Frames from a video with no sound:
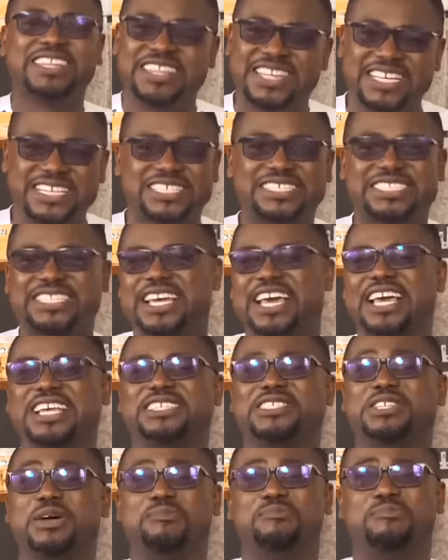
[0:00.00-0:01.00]
This
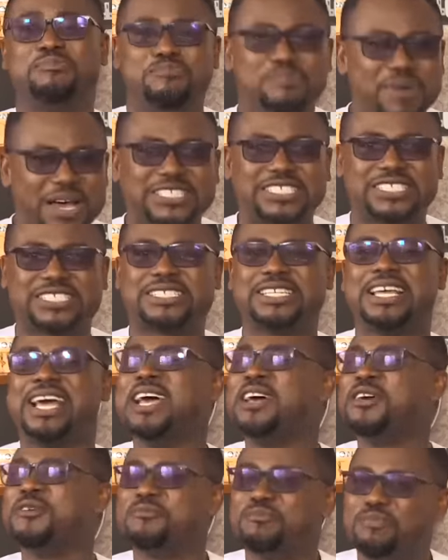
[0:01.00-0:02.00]
is the best
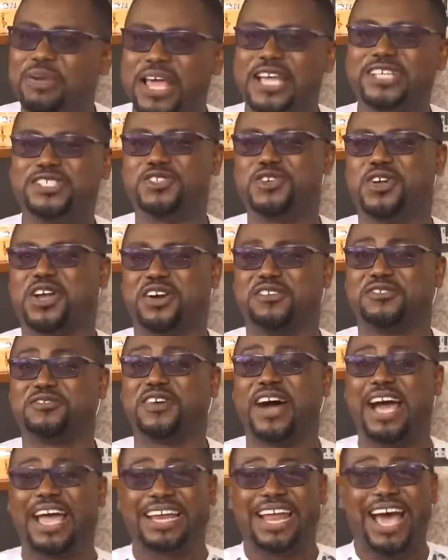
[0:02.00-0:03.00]
place you can
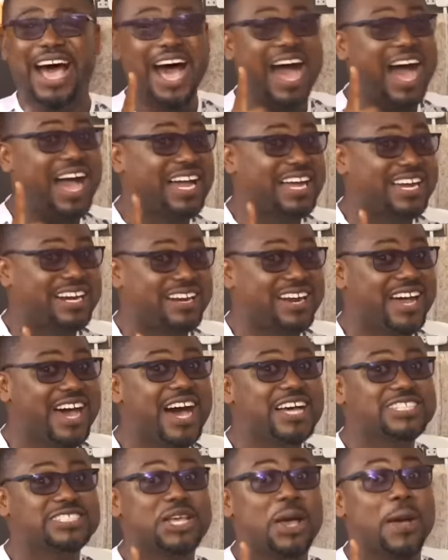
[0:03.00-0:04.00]
find.
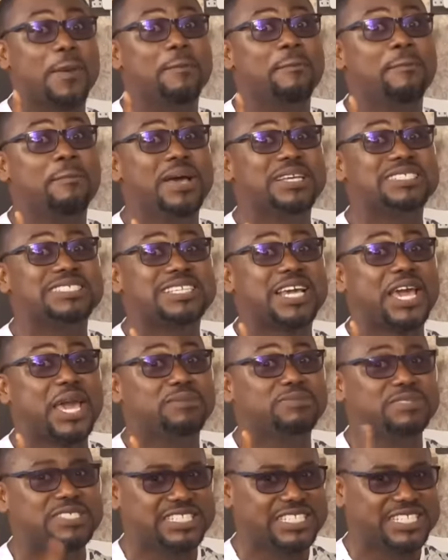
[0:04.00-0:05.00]
Accra's best
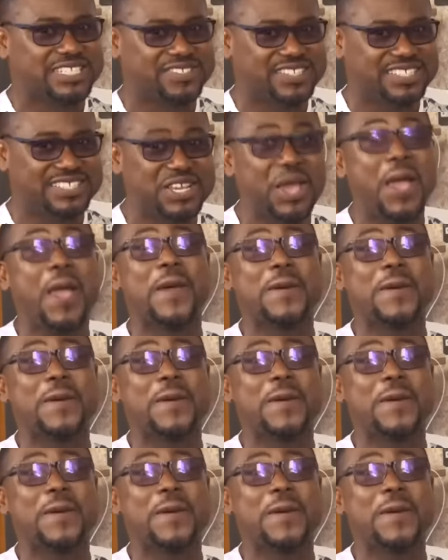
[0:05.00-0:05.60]
kept secret.